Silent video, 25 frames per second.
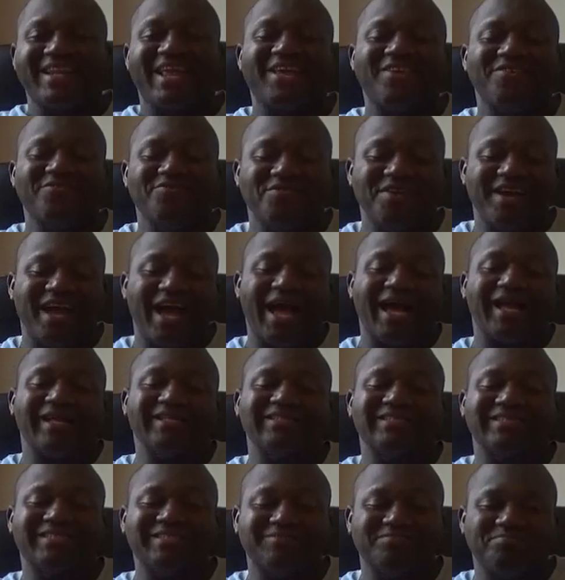that you
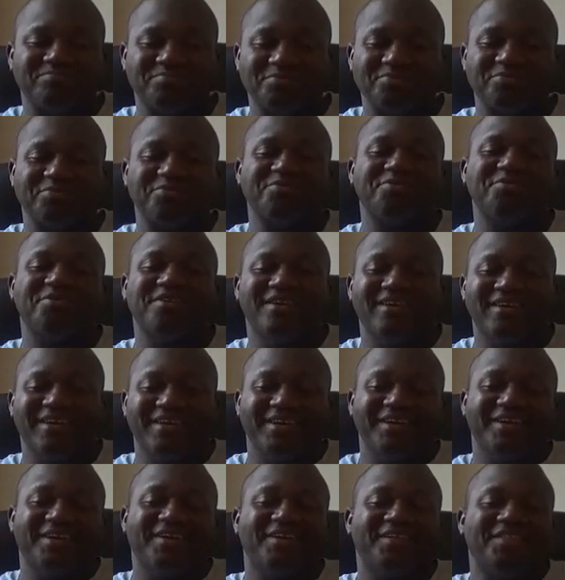guys could pull
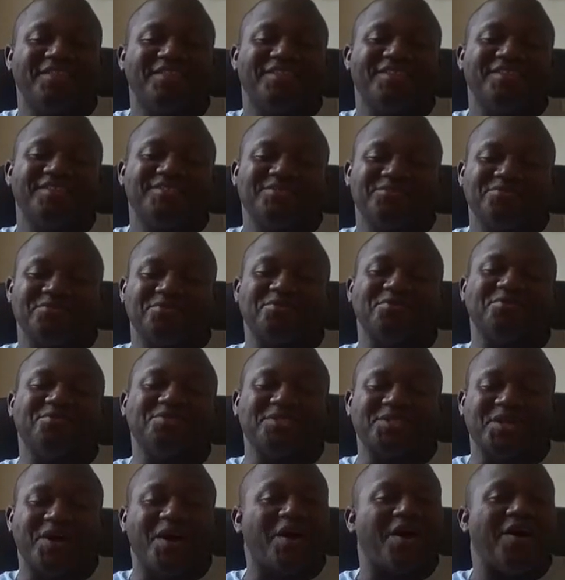these
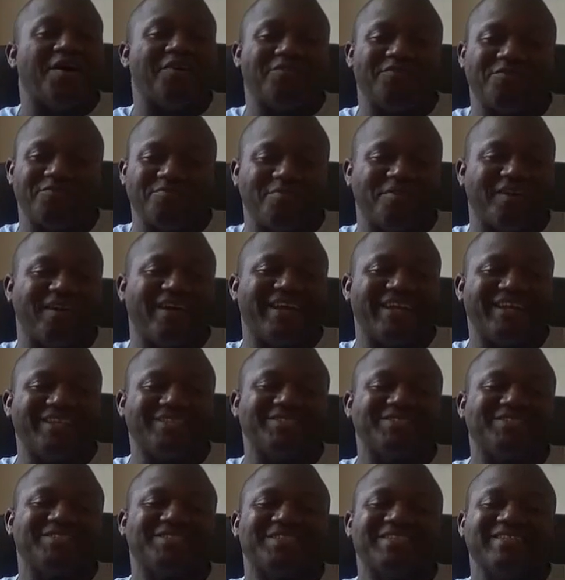roles off, but
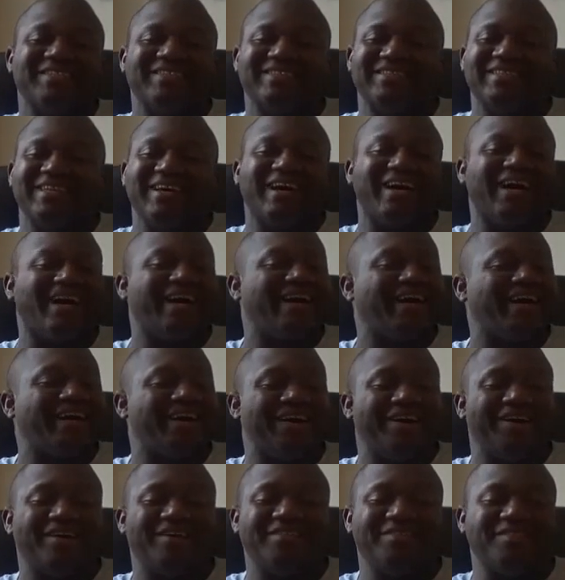
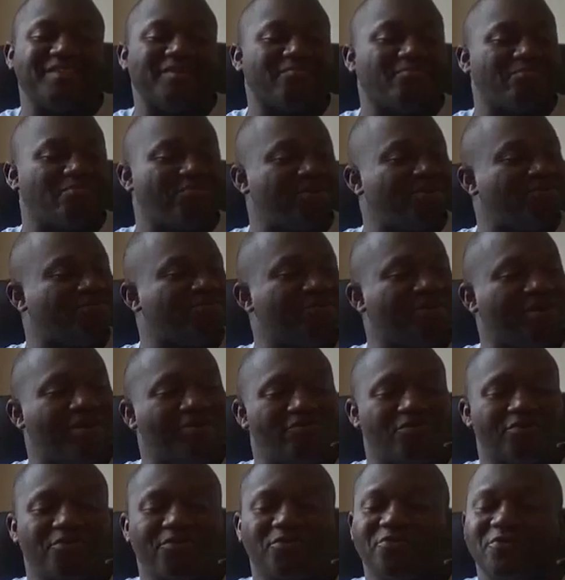the preview
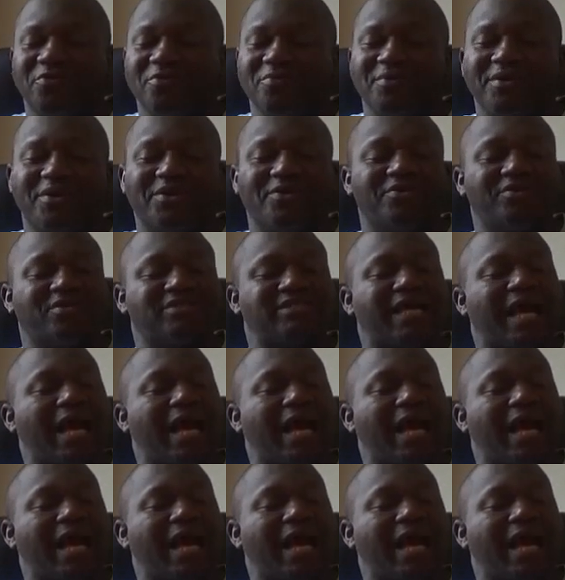of Wonder Woman looks